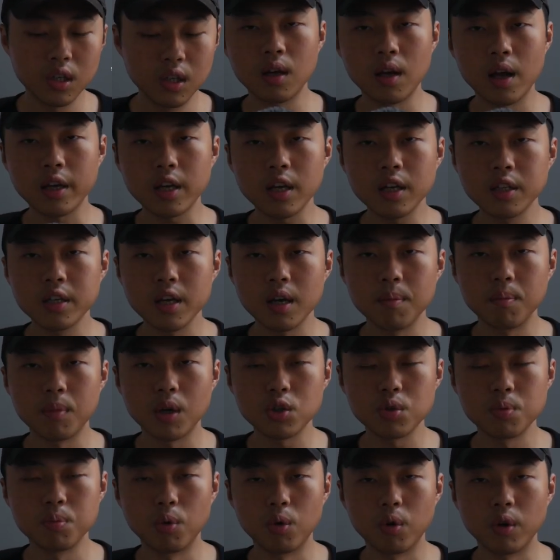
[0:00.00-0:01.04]
I can get
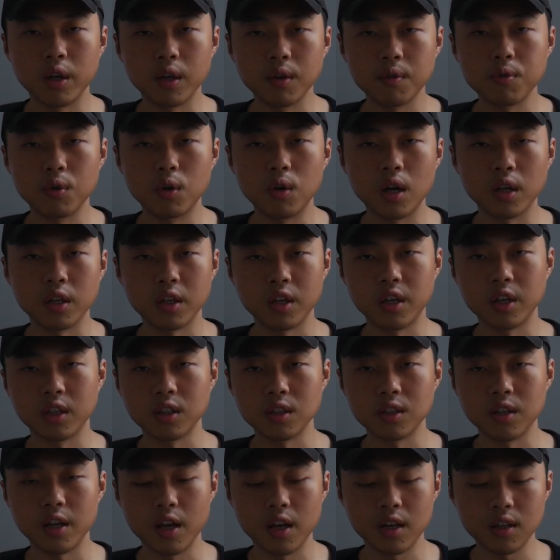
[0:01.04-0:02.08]
much more info on the
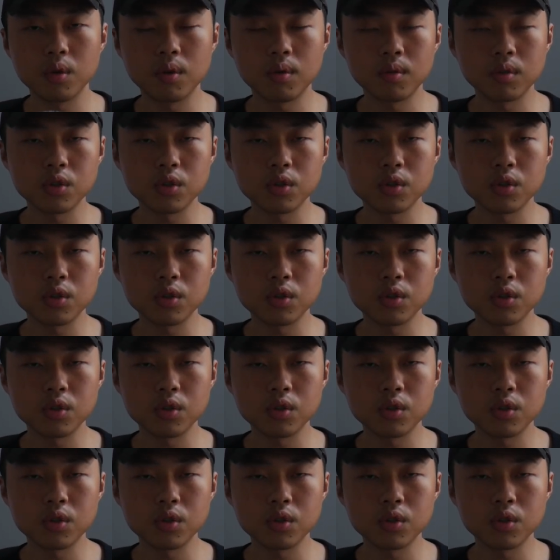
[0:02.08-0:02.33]
internet.